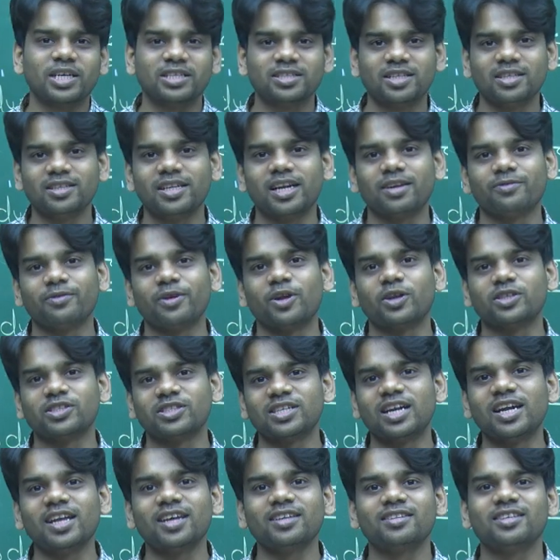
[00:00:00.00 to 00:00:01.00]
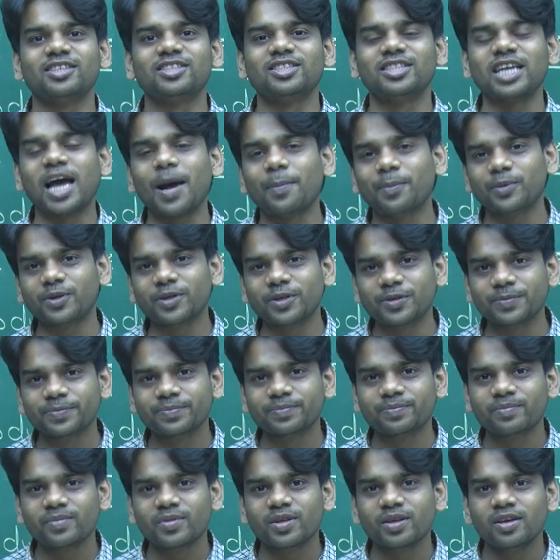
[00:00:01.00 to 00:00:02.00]
section that we are studying in this chapter.
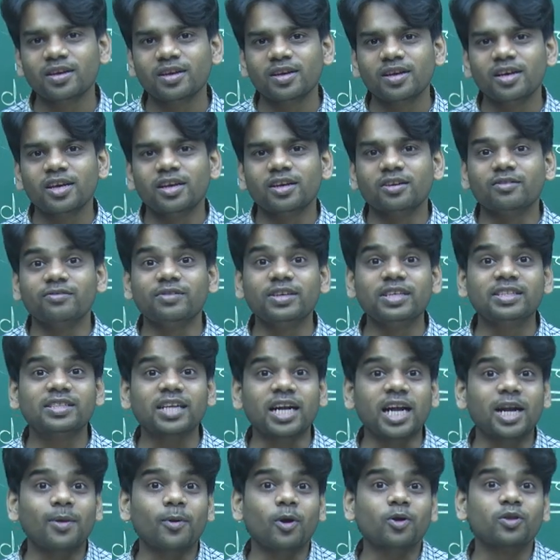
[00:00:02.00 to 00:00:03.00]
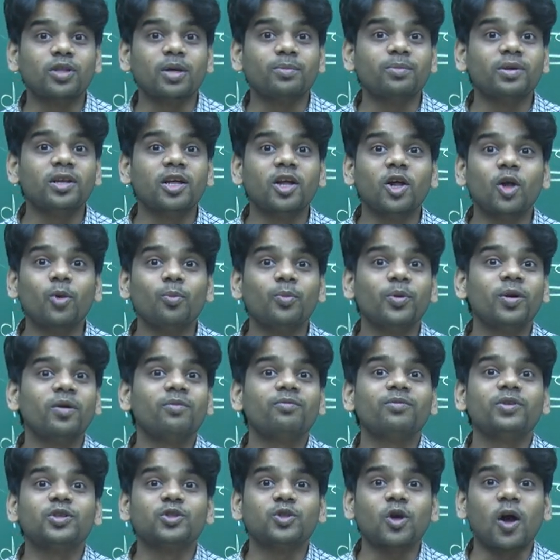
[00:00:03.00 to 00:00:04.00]
We studied about thermal
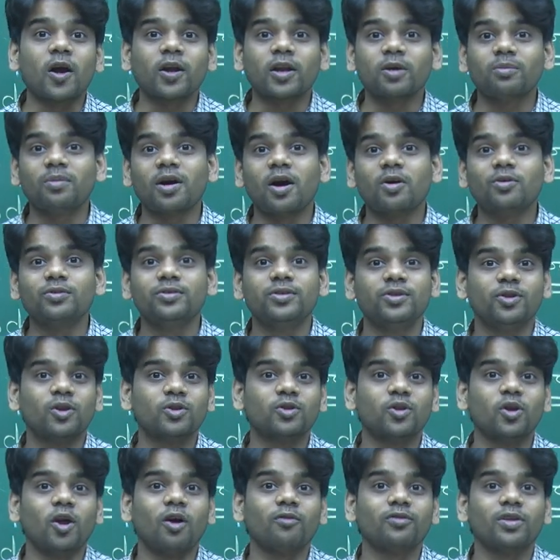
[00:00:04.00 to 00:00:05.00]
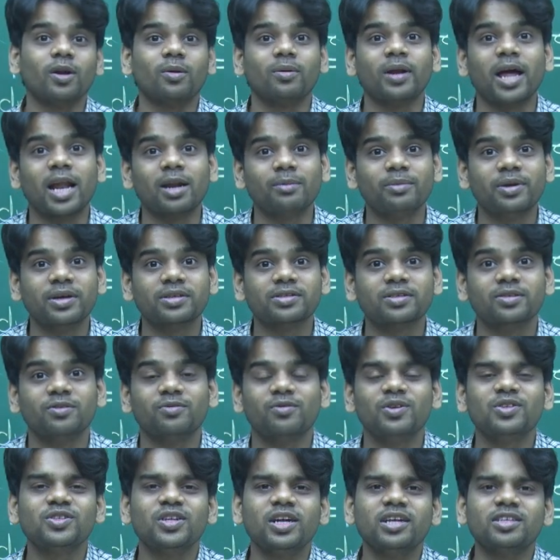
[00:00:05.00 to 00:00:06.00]
equilibrium, we talked about the zeroth law of thermodynamics,
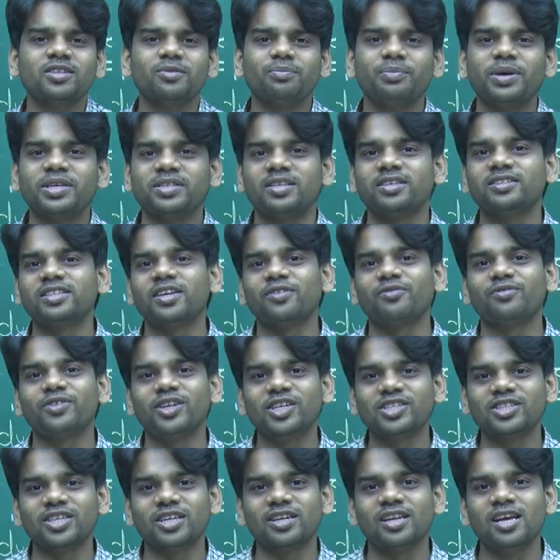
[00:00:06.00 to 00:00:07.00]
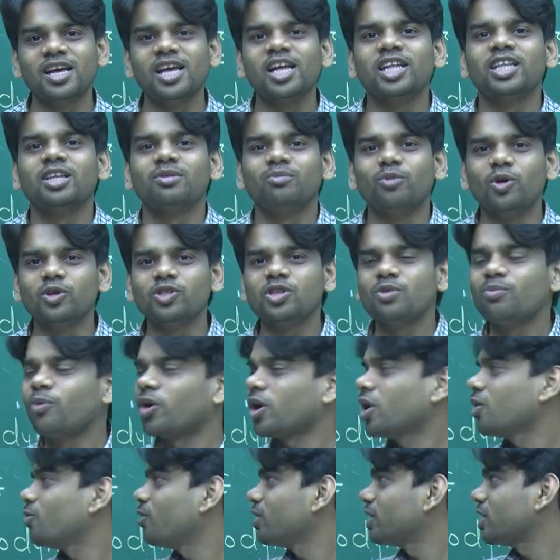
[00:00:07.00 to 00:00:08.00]
we studied some basic definition, the most
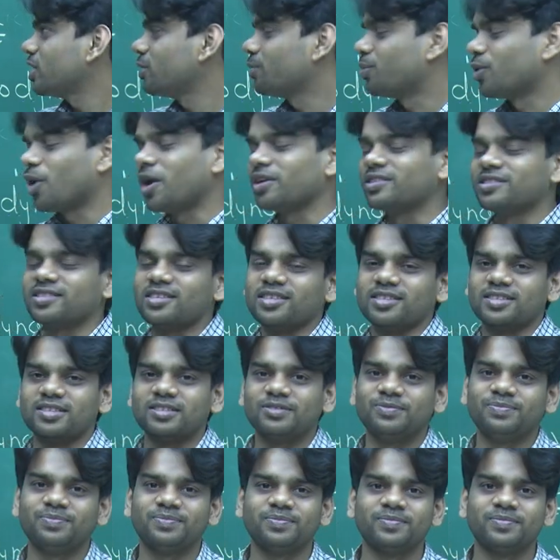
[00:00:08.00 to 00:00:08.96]
important one are the processes,